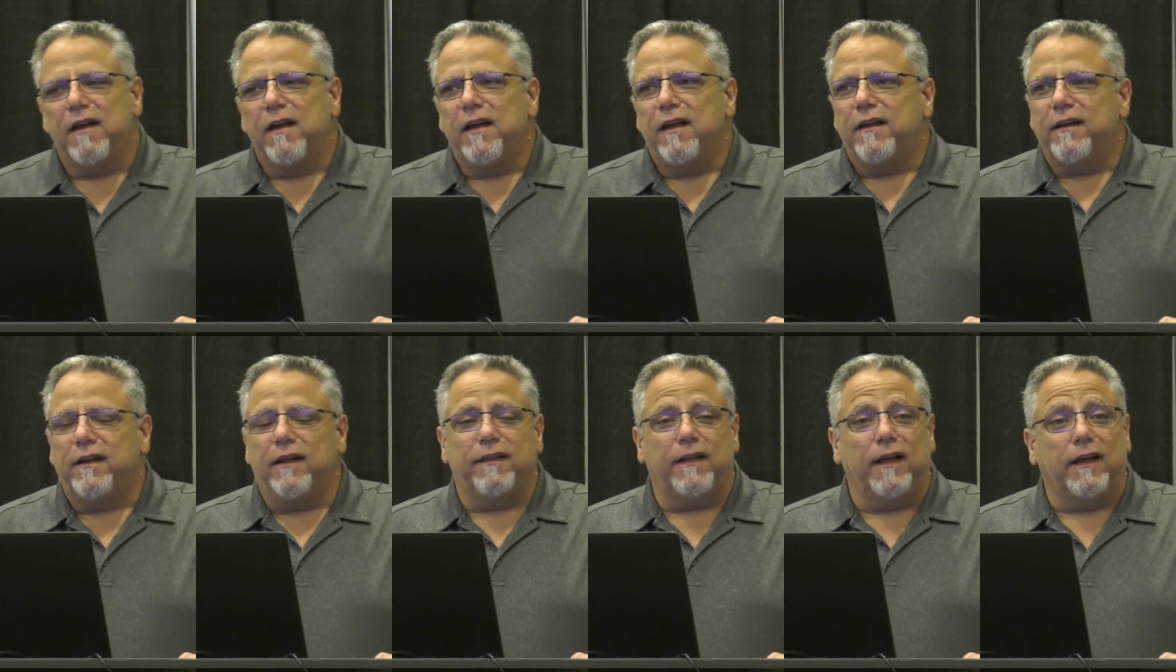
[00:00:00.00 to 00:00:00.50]

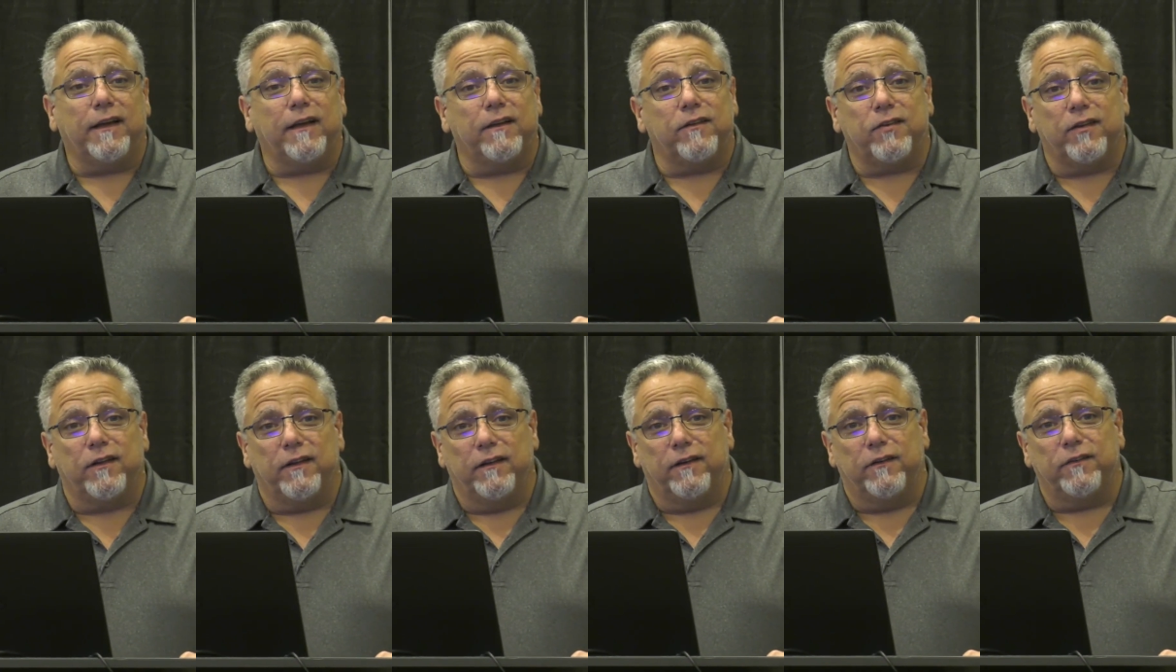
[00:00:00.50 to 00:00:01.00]
Now that
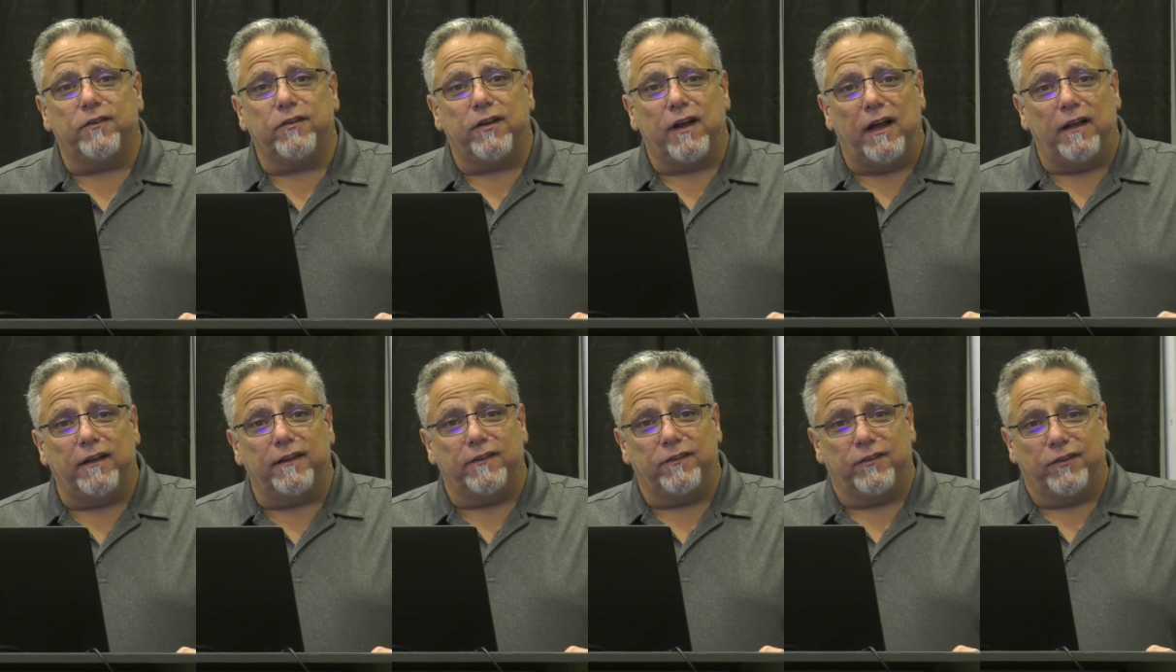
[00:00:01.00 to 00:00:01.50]
gets a little
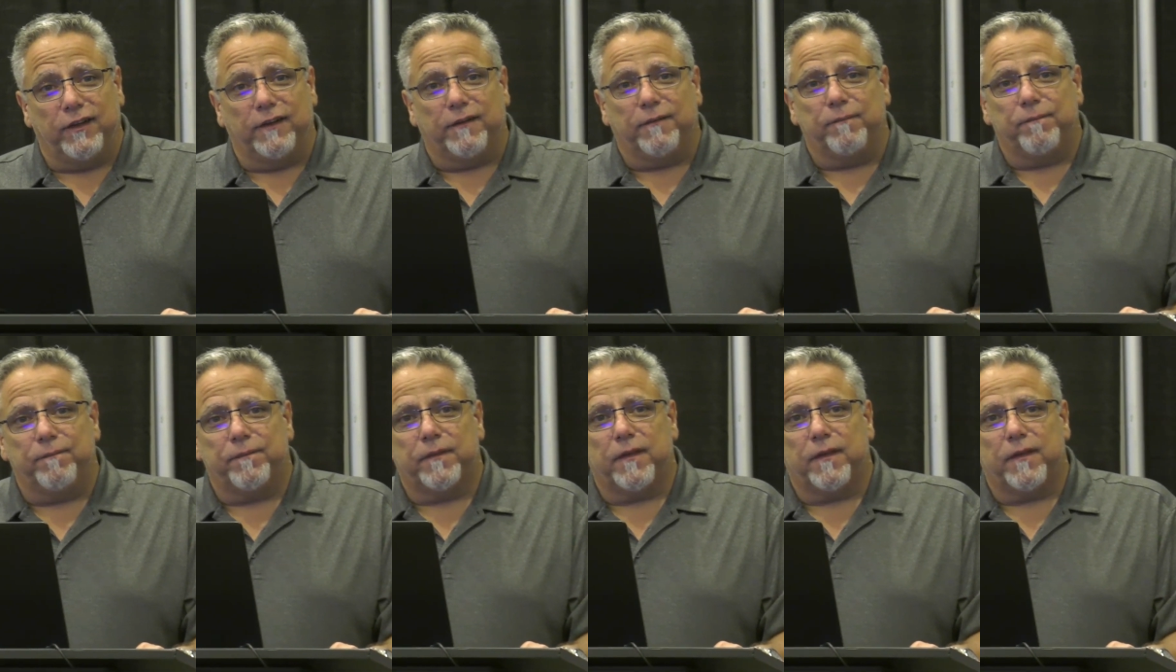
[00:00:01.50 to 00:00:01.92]
challenging.